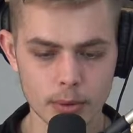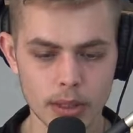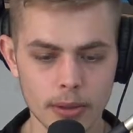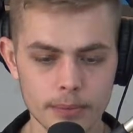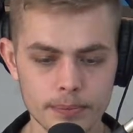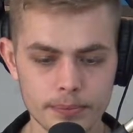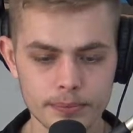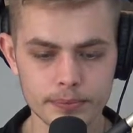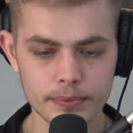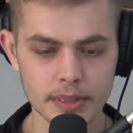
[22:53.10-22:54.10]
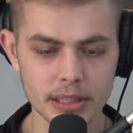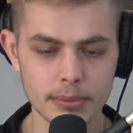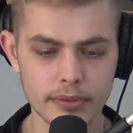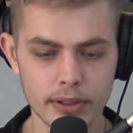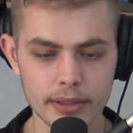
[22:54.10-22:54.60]
Well, this is
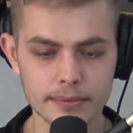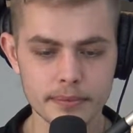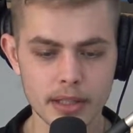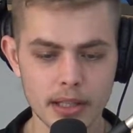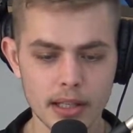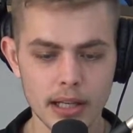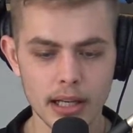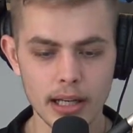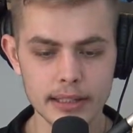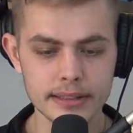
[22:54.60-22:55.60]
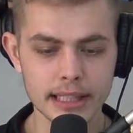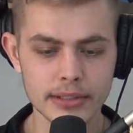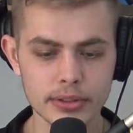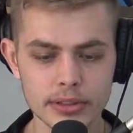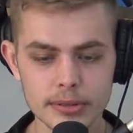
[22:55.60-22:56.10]
going to be fun. Uh, he said, I
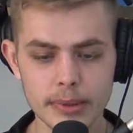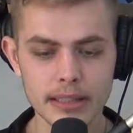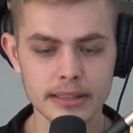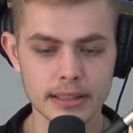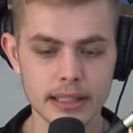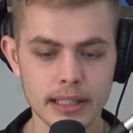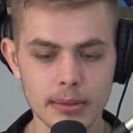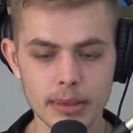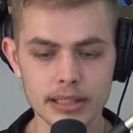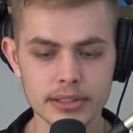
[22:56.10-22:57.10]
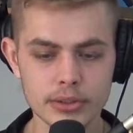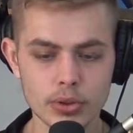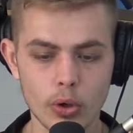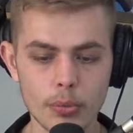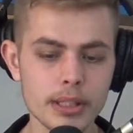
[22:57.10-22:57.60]
took this medicine, and the medicine
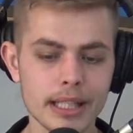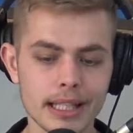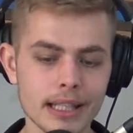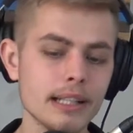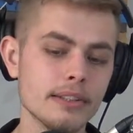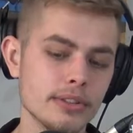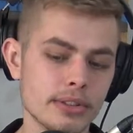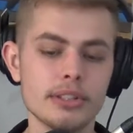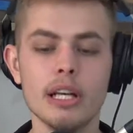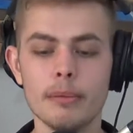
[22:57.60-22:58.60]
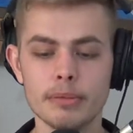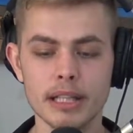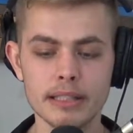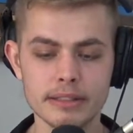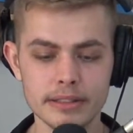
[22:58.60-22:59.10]
told me to get into shape,
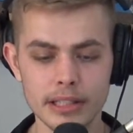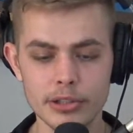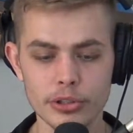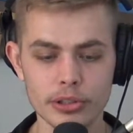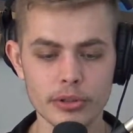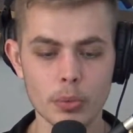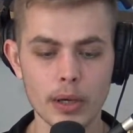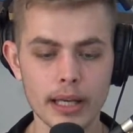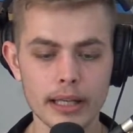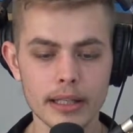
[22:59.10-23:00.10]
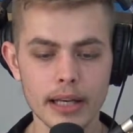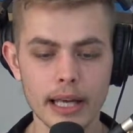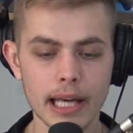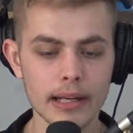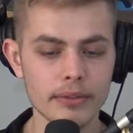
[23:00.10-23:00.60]
Tyson said during the weigh in
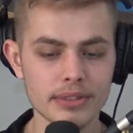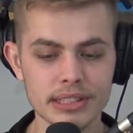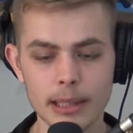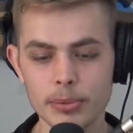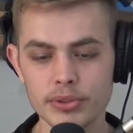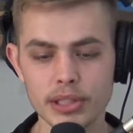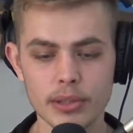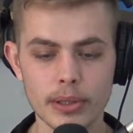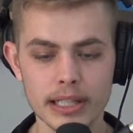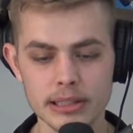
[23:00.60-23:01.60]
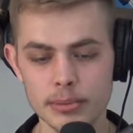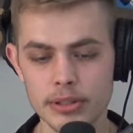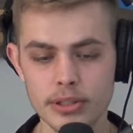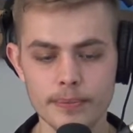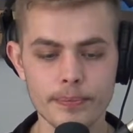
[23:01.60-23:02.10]
ahead of the Staples Center
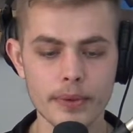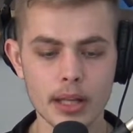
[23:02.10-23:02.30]
exhibition.